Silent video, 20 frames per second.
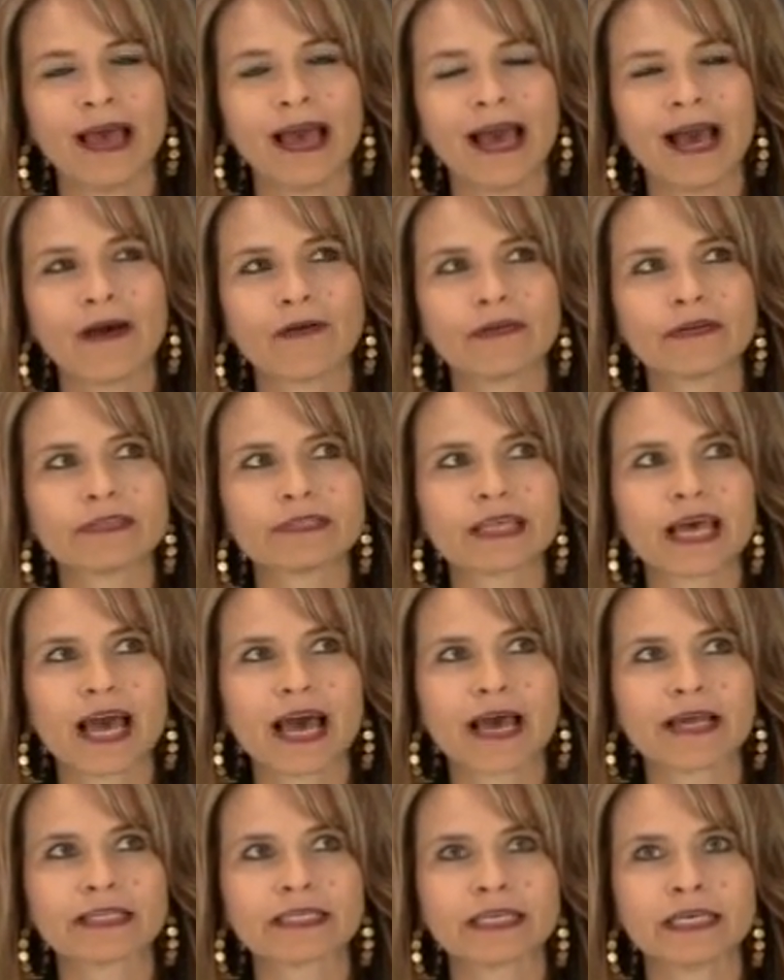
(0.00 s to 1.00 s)
How does
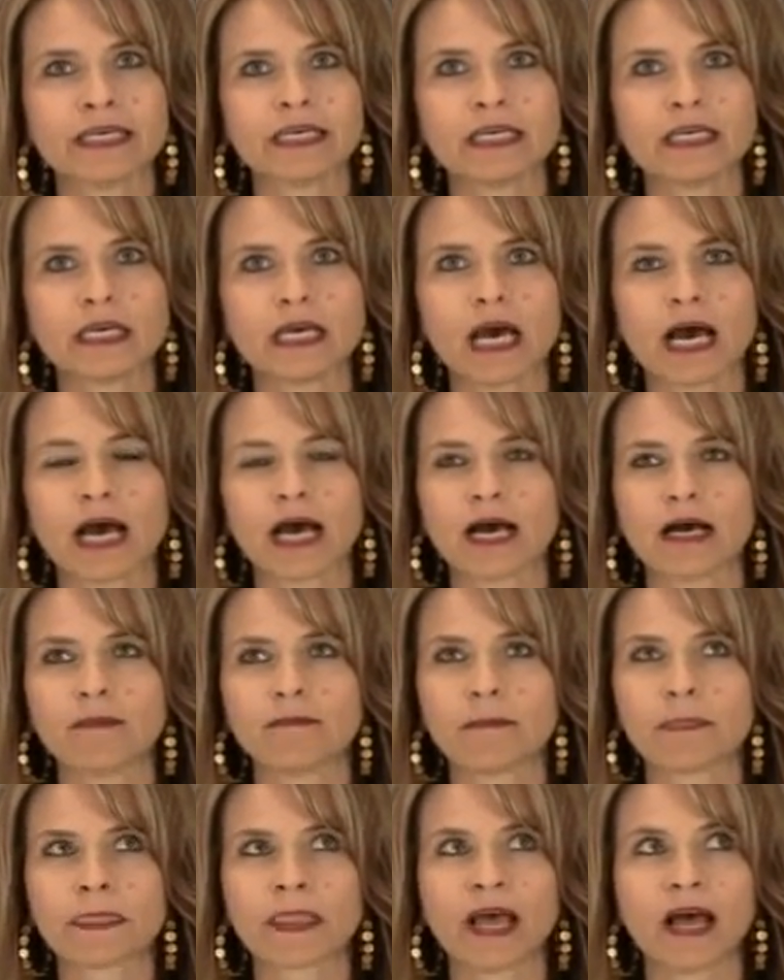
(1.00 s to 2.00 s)
that
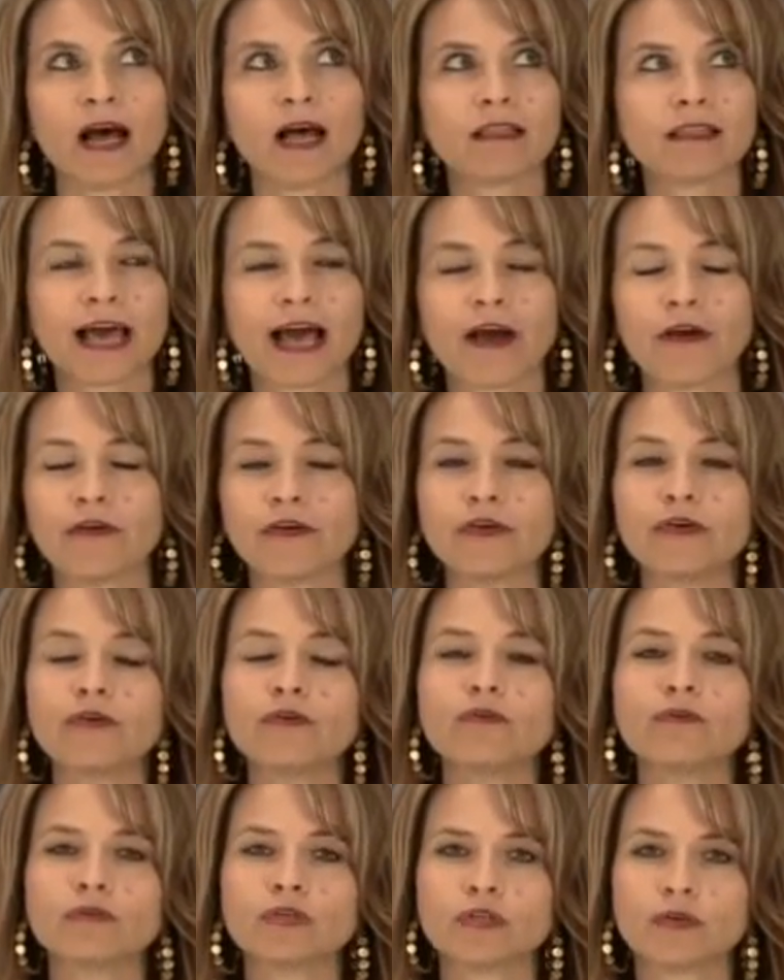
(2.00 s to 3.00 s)
um, allow
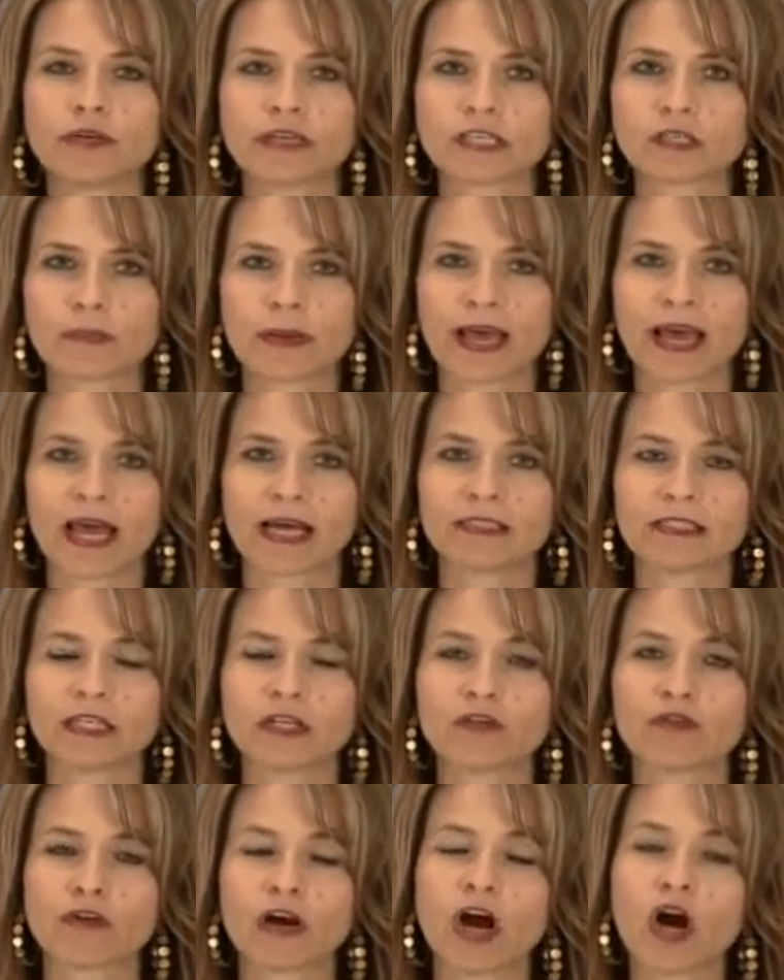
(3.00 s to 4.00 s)
you to expand
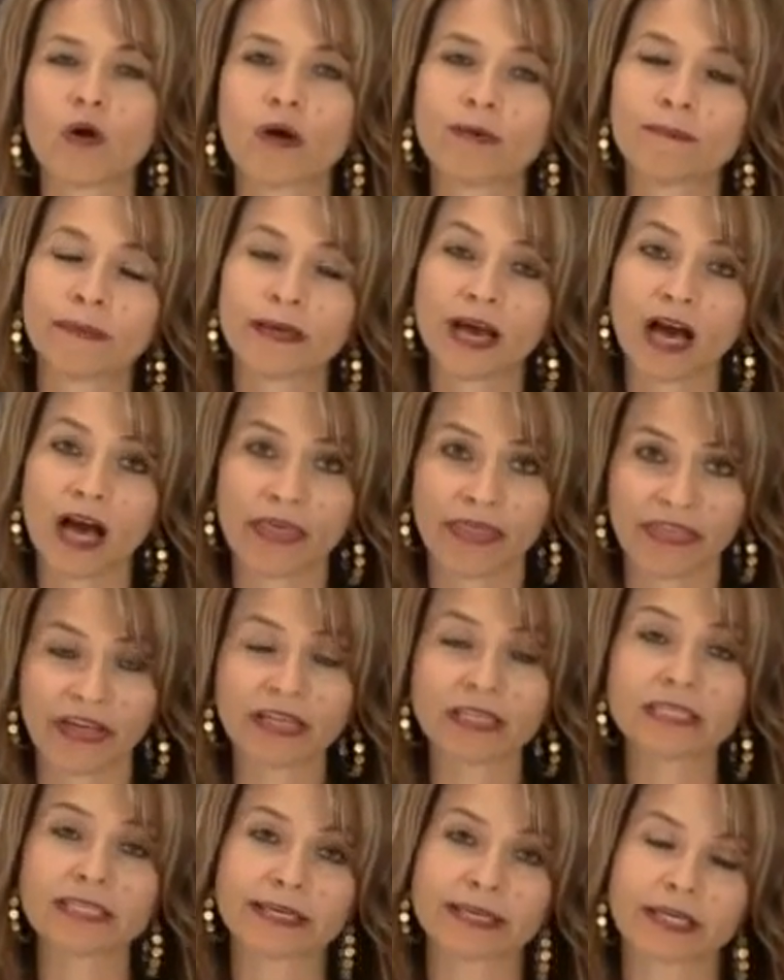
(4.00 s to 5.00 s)
and grow and be
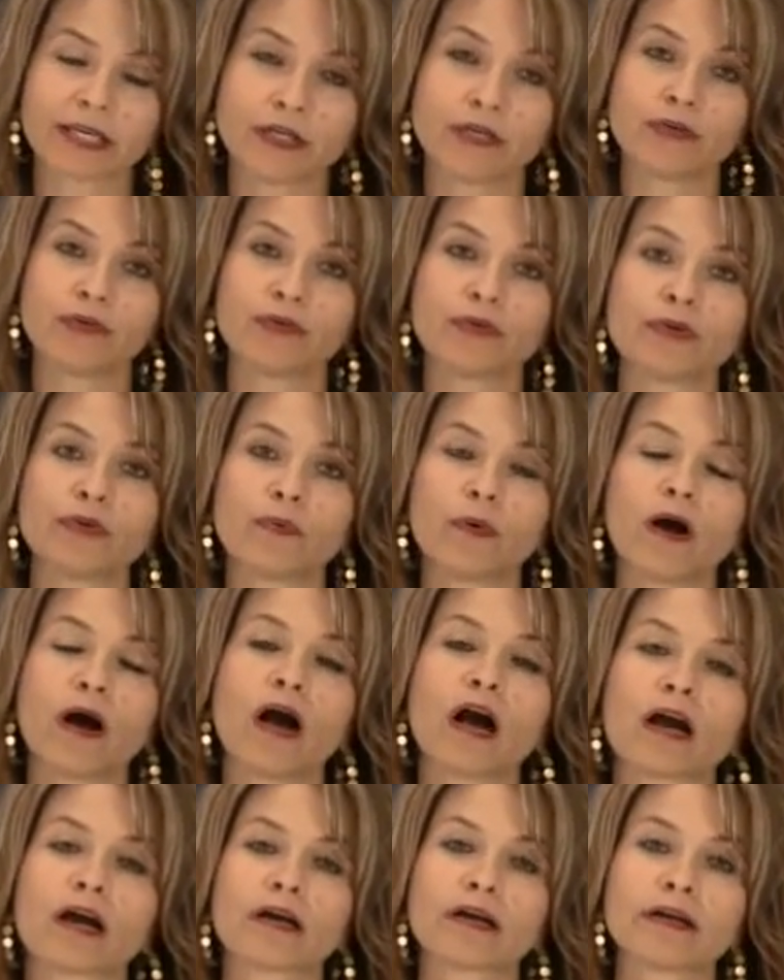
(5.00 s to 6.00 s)
authentic in who you
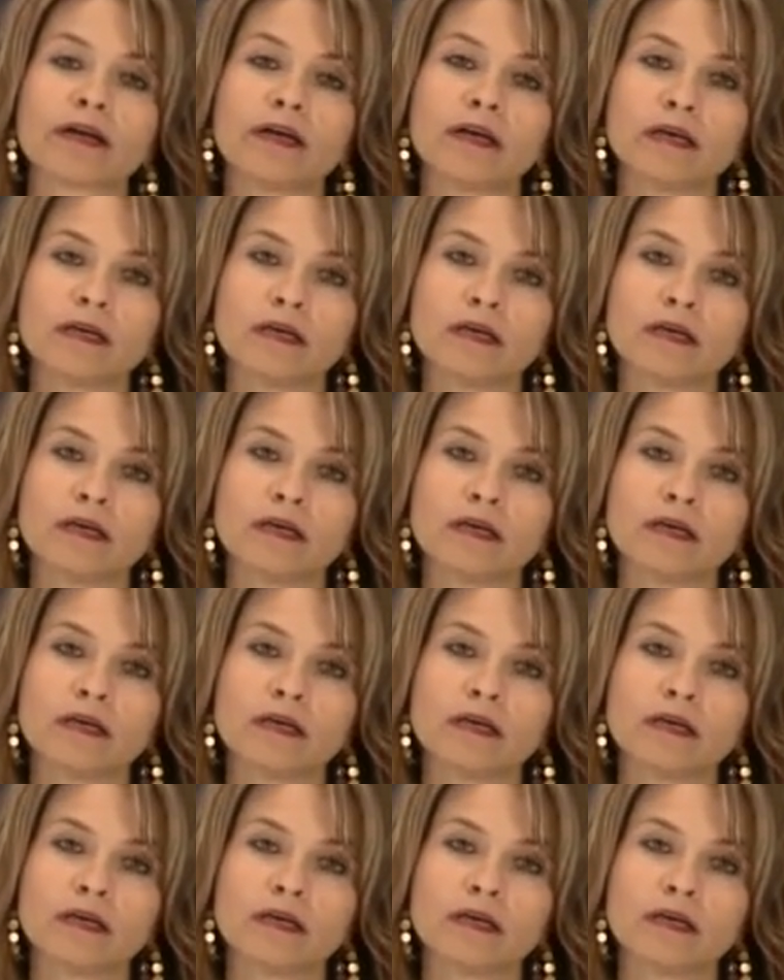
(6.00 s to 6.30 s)
are?